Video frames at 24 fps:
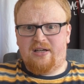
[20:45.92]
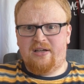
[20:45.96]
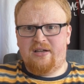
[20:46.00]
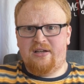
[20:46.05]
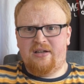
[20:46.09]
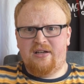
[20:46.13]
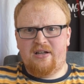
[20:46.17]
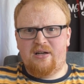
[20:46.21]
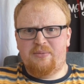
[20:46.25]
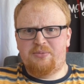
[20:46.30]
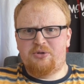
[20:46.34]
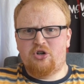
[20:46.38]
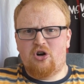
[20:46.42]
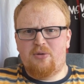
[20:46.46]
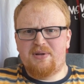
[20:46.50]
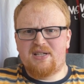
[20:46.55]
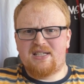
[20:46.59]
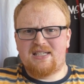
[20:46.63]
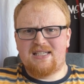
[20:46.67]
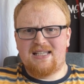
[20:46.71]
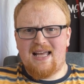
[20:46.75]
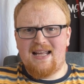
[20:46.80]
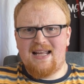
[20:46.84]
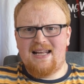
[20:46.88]
And I'm sure it'll be
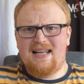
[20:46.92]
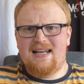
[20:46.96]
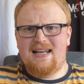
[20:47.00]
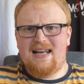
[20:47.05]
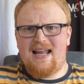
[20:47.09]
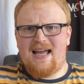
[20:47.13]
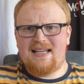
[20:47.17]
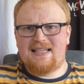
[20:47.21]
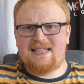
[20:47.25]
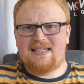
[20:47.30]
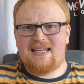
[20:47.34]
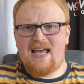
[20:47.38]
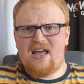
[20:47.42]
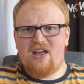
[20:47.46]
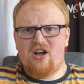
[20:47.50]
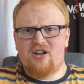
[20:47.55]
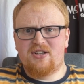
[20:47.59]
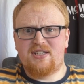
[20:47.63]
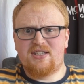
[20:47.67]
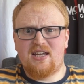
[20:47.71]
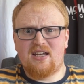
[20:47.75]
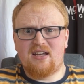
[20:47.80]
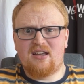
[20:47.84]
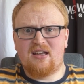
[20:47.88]
slightly less
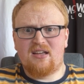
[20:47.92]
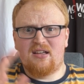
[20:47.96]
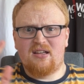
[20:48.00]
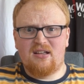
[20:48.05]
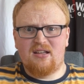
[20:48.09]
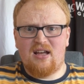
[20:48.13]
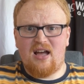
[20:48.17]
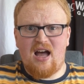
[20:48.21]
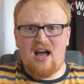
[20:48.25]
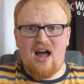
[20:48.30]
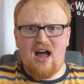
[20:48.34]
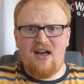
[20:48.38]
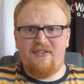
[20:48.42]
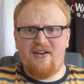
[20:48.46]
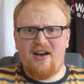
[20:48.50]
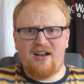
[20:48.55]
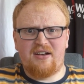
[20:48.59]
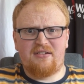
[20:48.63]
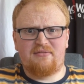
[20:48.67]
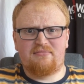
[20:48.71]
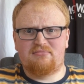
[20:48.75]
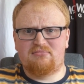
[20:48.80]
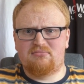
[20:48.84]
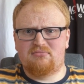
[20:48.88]
chaotic. I've
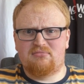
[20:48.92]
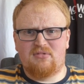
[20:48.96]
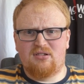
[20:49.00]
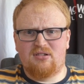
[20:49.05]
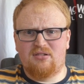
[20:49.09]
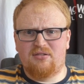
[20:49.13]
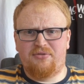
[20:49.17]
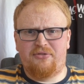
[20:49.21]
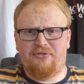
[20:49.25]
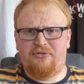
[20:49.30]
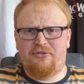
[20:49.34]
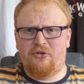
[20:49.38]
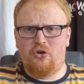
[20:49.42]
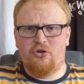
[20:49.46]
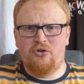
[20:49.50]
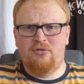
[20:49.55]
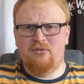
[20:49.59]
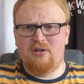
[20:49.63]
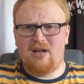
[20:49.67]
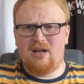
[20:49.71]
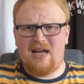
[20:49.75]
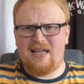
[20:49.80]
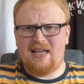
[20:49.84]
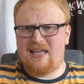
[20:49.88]
had
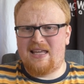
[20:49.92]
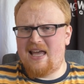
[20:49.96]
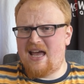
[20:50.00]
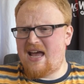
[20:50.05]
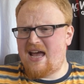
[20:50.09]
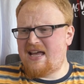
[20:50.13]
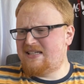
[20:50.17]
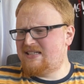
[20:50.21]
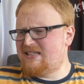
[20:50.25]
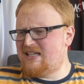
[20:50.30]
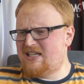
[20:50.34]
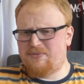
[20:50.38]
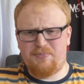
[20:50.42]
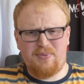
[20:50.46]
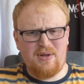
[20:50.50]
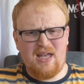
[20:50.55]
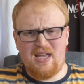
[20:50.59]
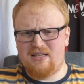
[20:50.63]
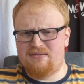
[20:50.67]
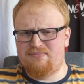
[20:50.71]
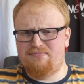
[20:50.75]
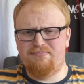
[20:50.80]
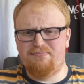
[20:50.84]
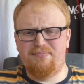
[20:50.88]
fun, I guess. It's
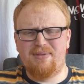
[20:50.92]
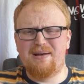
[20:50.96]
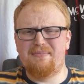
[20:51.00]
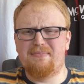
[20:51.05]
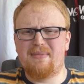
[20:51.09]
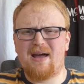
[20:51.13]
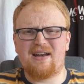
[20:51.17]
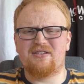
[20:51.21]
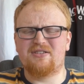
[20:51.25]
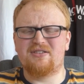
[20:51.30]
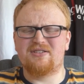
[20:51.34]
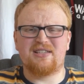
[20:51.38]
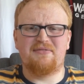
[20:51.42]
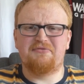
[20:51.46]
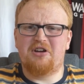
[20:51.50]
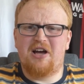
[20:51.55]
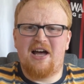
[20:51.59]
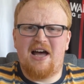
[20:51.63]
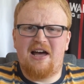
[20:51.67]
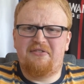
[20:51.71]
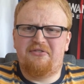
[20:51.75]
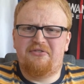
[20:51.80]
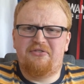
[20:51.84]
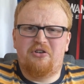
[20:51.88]
been madness. I've not
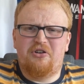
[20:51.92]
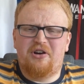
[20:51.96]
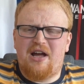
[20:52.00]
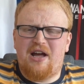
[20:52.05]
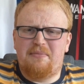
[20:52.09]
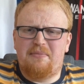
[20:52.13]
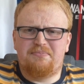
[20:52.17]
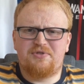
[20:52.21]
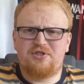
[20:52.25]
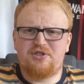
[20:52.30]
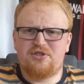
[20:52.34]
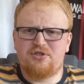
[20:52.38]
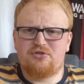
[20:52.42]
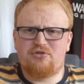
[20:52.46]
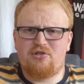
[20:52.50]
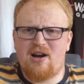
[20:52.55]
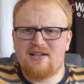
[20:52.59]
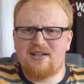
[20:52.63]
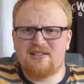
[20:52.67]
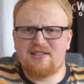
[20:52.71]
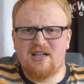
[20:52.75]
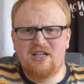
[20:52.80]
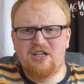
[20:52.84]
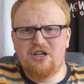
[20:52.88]
had fun. I'm
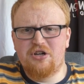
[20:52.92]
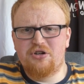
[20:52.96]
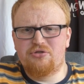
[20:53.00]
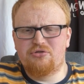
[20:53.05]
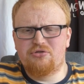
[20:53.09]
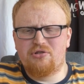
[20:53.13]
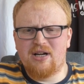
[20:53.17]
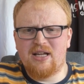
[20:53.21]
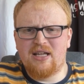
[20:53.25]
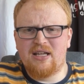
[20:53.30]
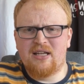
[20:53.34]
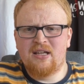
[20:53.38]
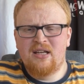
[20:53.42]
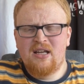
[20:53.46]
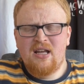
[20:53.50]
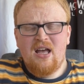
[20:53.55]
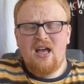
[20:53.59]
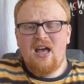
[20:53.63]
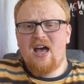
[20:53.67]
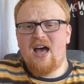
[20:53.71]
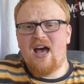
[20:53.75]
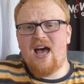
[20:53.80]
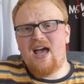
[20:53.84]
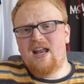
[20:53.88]
stressed. I need a drink.
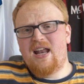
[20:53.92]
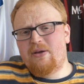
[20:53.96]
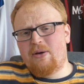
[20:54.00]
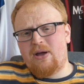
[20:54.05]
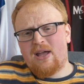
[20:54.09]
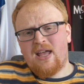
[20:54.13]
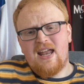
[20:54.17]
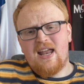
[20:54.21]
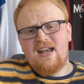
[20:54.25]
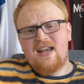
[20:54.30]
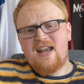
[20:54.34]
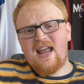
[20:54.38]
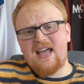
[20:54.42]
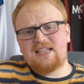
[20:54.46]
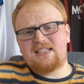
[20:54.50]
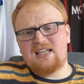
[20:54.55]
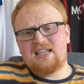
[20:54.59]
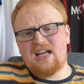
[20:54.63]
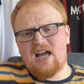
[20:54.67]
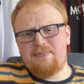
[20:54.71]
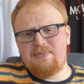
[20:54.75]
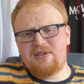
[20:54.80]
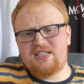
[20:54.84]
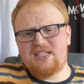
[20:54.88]
Anyway, next
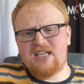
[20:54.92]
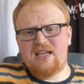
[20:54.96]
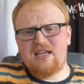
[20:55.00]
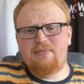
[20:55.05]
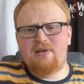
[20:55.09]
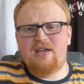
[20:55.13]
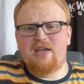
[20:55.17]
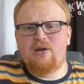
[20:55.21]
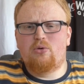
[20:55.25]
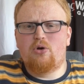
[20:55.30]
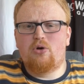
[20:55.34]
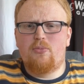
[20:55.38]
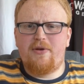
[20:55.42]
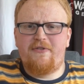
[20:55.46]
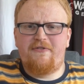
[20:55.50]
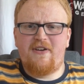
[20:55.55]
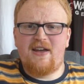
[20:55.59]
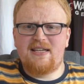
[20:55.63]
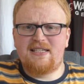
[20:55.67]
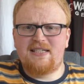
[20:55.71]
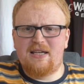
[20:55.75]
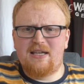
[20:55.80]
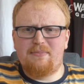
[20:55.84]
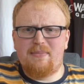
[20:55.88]
time you see me, we'll be
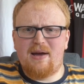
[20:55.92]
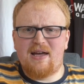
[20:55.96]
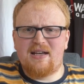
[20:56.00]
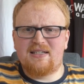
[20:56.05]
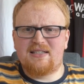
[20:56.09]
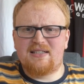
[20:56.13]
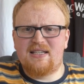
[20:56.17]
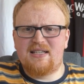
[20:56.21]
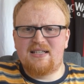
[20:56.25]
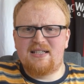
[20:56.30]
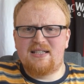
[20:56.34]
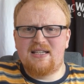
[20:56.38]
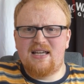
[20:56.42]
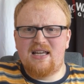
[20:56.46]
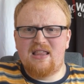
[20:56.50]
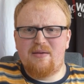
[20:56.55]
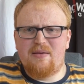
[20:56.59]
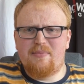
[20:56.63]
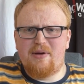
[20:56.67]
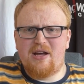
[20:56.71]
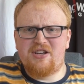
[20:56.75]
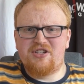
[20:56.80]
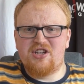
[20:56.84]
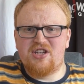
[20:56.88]
facing Man City in the
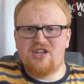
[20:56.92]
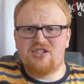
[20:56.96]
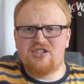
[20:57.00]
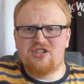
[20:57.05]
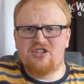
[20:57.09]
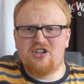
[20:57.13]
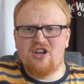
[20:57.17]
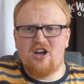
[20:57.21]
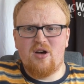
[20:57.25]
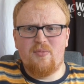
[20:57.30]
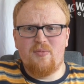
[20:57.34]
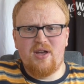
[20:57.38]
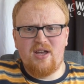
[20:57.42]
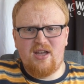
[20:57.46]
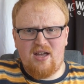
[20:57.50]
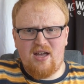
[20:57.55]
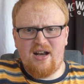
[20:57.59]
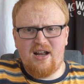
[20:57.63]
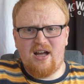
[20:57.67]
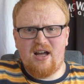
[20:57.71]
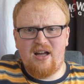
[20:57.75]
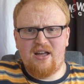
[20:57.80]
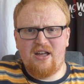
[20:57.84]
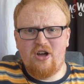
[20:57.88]
Manchester derby,
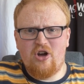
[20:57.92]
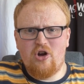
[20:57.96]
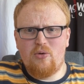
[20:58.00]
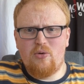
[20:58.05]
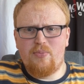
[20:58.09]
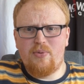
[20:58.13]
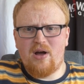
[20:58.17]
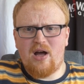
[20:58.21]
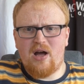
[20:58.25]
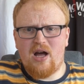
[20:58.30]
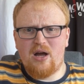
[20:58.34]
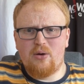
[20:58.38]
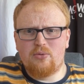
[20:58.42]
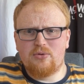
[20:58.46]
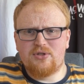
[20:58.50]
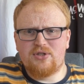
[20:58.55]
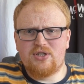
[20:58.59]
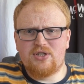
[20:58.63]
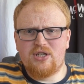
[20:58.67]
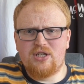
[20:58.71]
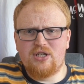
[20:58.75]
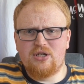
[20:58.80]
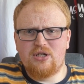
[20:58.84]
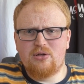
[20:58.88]
and I hope I will
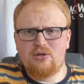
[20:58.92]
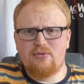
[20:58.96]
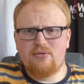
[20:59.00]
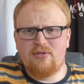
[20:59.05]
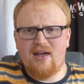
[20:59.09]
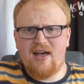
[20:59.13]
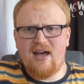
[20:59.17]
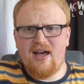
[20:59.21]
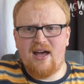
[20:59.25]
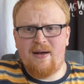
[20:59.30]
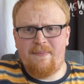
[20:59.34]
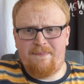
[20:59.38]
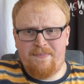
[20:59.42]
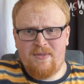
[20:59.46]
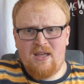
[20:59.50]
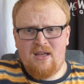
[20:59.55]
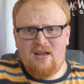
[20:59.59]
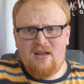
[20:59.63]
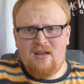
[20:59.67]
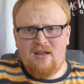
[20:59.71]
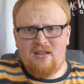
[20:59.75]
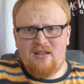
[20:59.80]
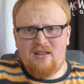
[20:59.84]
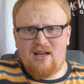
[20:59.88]
see you there.
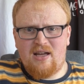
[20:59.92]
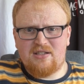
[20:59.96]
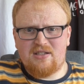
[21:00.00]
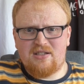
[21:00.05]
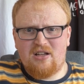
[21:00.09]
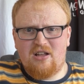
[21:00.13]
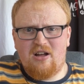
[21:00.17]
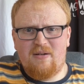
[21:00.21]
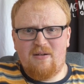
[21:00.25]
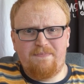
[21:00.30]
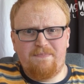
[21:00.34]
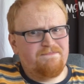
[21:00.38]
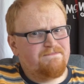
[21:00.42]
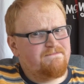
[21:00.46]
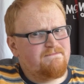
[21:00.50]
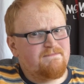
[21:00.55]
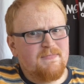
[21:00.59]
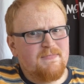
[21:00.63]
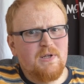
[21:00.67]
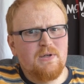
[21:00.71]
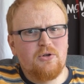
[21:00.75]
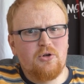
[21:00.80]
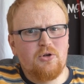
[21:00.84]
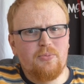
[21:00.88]
Thanks a lot.
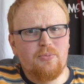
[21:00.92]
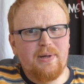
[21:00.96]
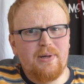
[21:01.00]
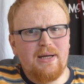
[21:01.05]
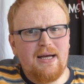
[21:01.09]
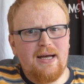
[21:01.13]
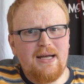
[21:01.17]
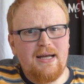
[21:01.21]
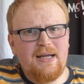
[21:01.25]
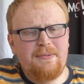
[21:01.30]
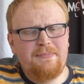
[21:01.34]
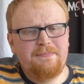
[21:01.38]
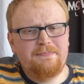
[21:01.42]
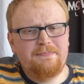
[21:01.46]
Goodbye.